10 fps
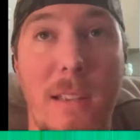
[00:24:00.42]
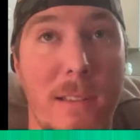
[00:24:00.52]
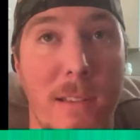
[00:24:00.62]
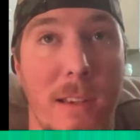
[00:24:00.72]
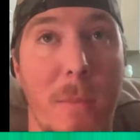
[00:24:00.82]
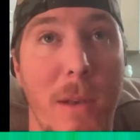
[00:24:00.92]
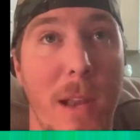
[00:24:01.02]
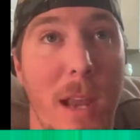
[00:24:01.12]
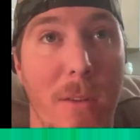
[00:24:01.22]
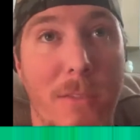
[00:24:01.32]
to come
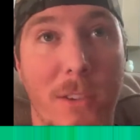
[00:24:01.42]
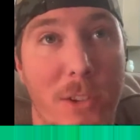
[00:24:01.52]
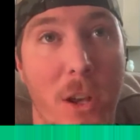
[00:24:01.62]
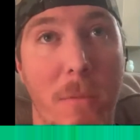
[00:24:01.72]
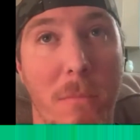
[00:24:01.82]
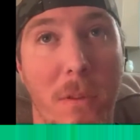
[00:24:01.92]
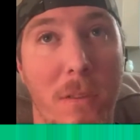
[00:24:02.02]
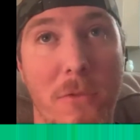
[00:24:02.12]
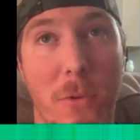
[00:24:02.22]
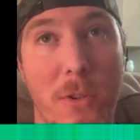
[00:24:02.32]
down to Shellman
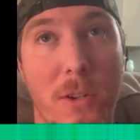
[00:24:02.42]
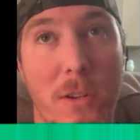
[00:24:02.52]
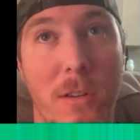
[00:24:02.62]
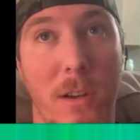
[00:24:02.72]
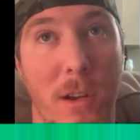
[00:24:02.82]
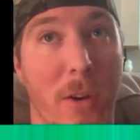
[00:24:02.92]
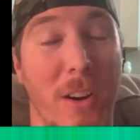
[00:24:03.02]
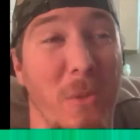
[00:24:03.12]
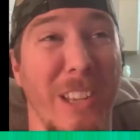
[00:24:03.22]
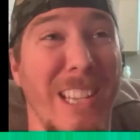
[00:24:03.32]
Bluff, Georgia, and
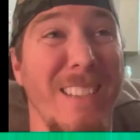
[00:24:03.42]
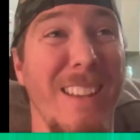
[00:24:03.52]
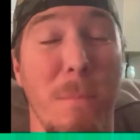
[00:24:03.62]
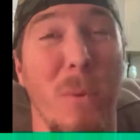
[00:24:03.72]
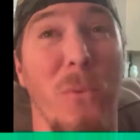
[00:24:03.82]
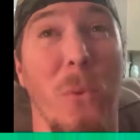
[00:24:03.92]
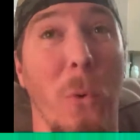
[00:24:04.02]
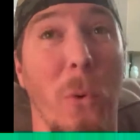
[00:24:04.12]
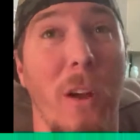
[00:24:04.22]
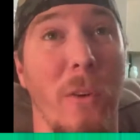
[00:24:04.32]
it really didn't
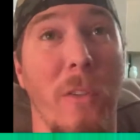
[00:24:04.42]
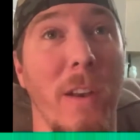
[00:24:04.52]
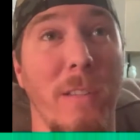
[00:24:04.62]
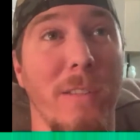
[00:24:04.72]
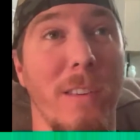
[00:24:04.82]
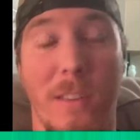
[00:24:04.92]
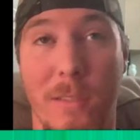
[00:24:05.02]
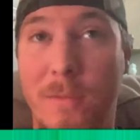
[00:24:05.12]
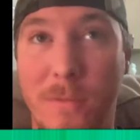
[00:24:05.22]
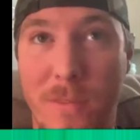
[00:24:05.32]
before, other than
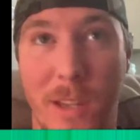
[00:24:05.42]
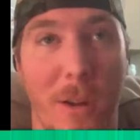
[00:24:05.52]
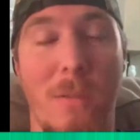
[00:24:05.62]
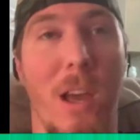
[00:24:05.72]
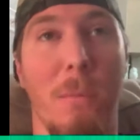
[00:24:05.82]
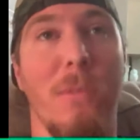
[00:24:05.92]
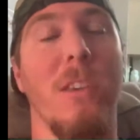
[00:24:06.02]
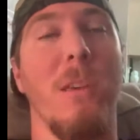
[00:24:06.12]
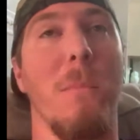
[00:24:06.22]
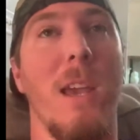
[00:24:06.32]
to, come
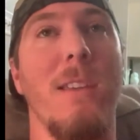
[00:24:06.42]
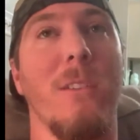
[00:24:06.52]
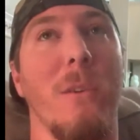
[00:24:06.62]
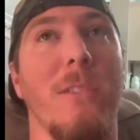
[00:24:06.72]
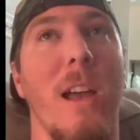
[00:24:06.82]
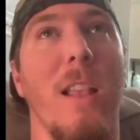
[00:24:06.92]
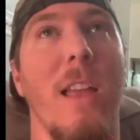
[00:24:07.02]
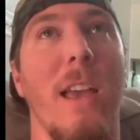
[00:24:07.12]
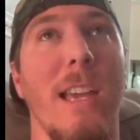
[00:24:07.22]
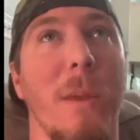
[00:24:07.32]
see me. So it's not
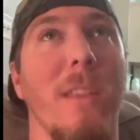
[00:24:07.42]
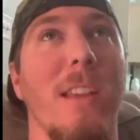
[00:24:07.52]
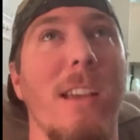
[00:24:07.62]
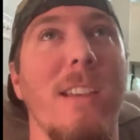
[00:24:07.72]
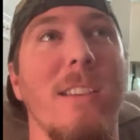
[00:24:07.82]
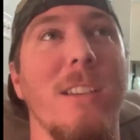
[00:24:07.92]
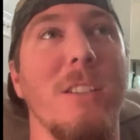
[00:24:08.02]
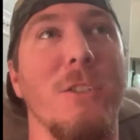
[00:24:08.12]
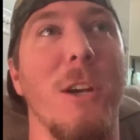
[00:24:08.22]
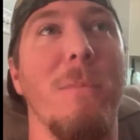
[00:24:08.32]
like it's been the
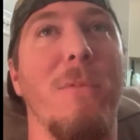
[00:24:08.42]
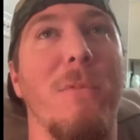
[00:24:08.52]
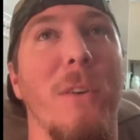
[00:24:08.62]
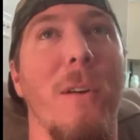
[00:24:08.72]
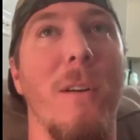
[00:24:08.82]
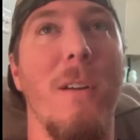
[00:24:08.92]
easiest trip for